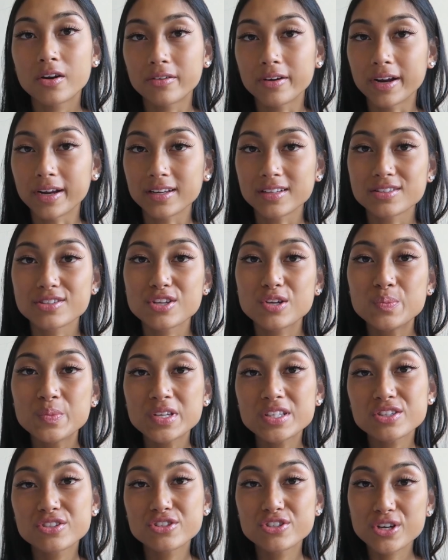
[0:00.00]
All right. So
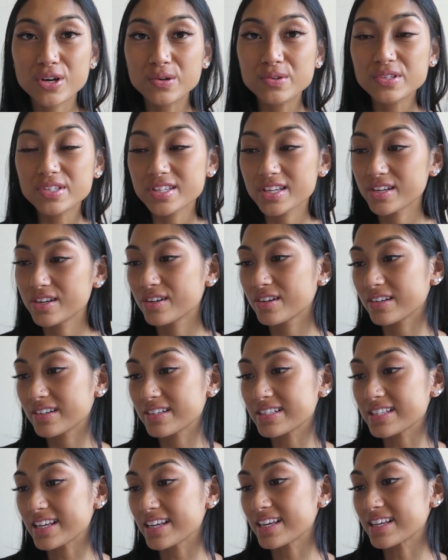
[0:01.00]
Miss Jo
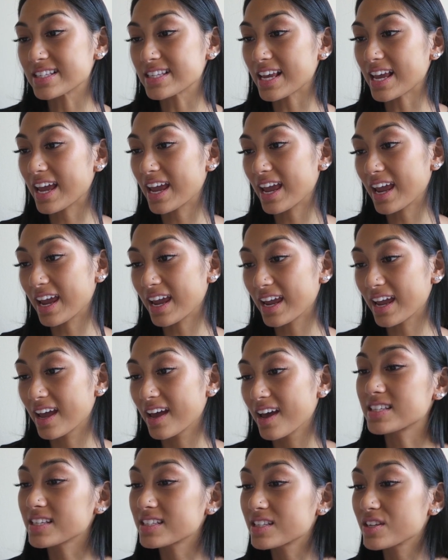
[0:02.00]
Cinders is a
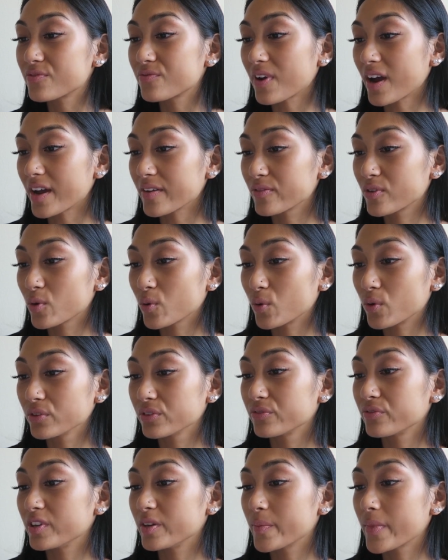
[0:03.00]

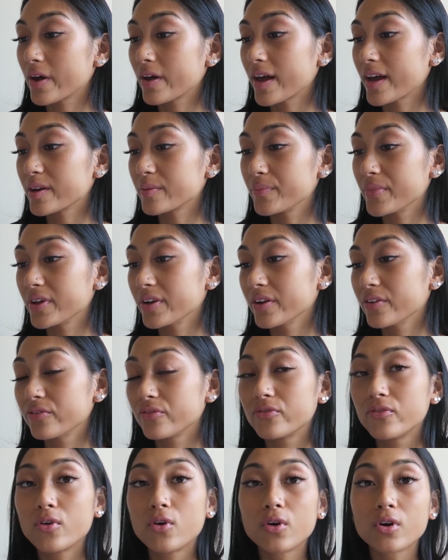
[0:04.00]
65-year-old female admitted
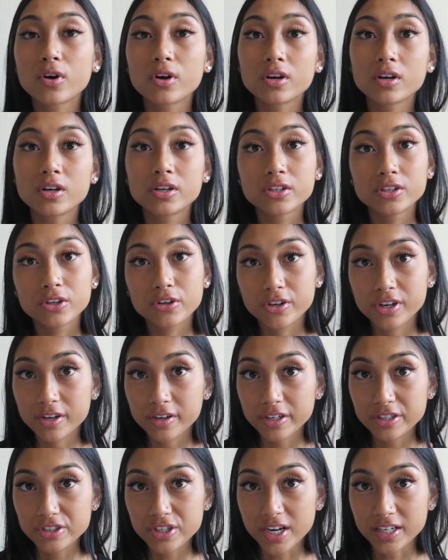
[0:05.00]
for
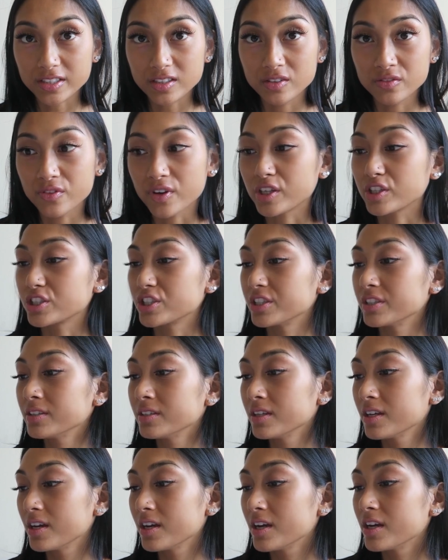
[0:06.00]
urinary tract
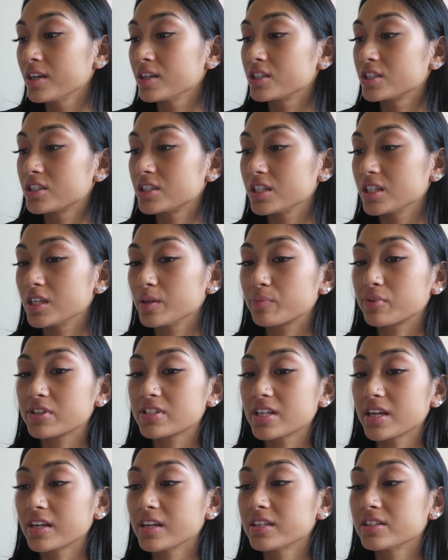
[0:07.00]
infection. She
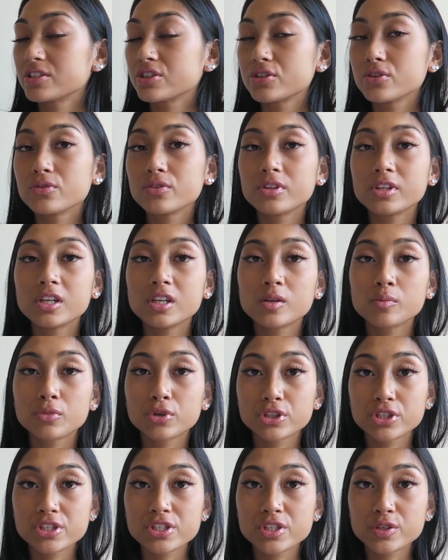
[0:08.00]
presented to the
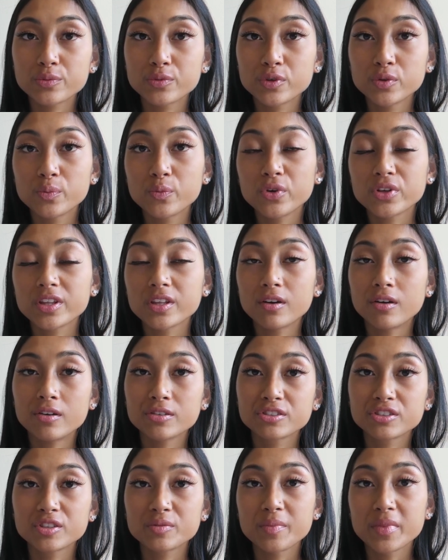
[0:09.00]
emergency room with an
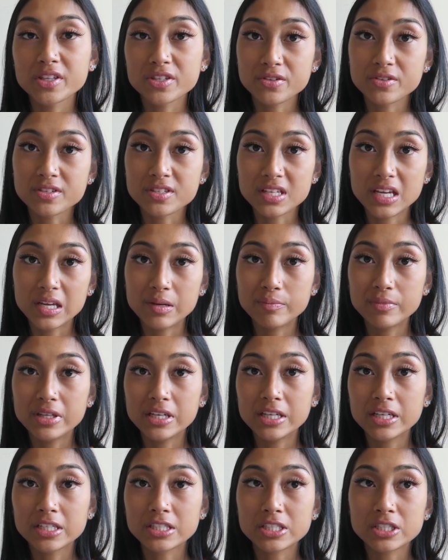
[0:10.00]
altered mental state,
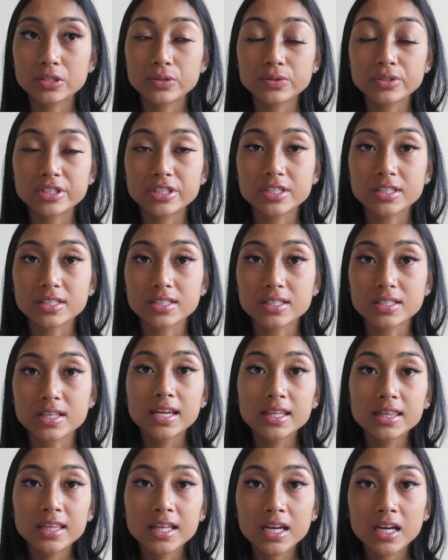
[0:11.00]
meaning she was just
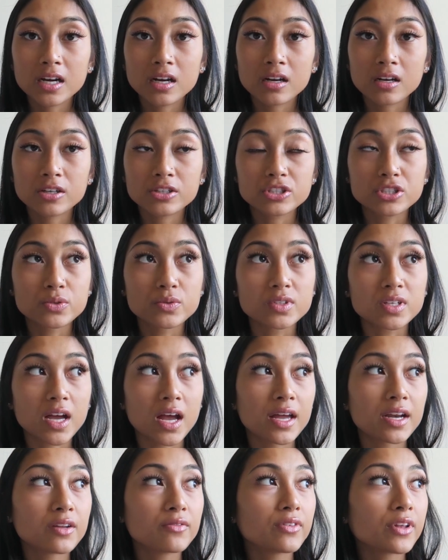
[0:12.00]
in there. She was
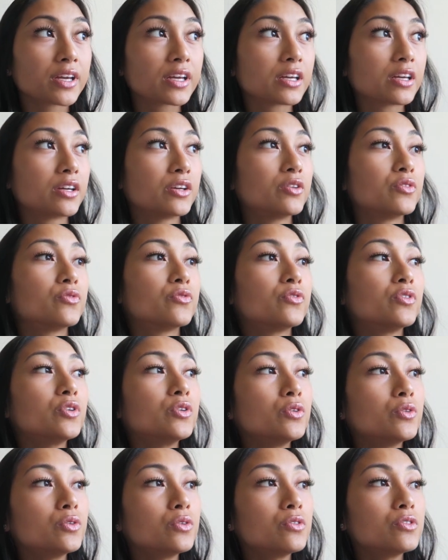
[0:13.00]
kind of like
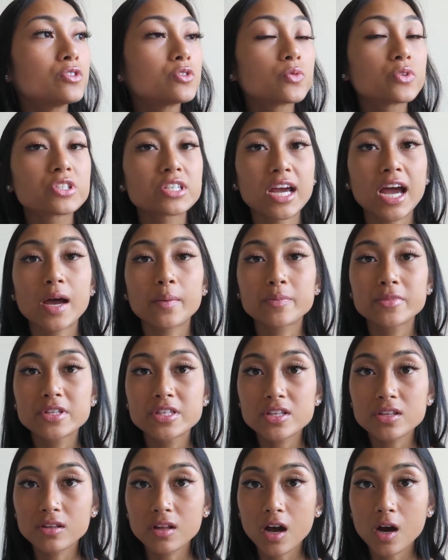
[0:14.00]
confused, which
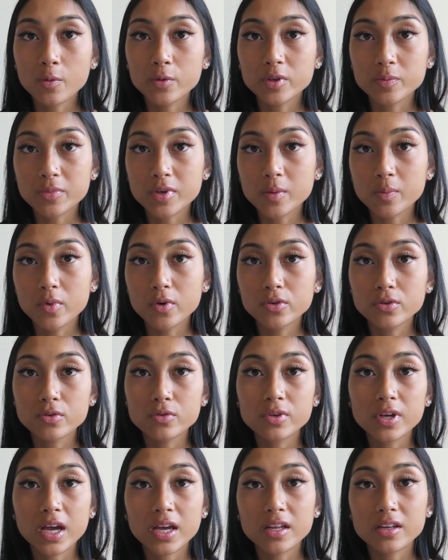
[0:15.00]
happens a lot with people
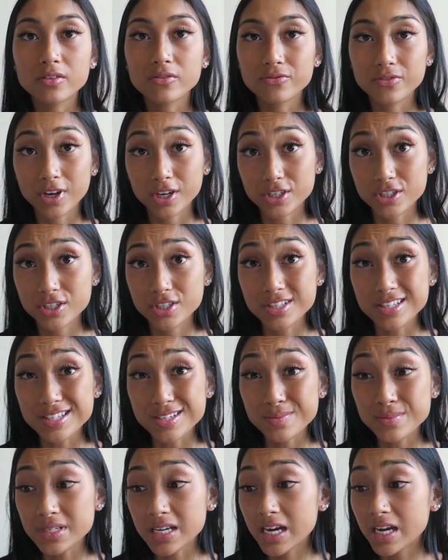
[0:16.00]
who get
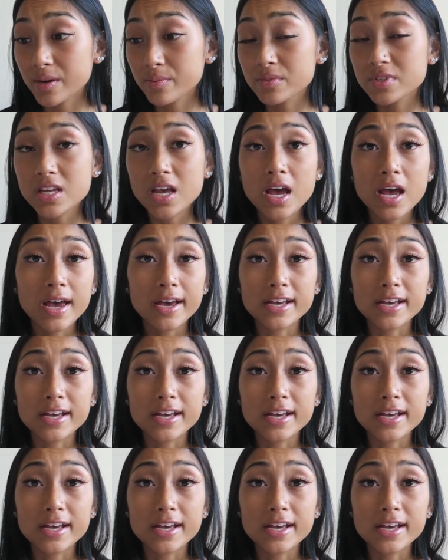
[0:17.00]
infections sometimes,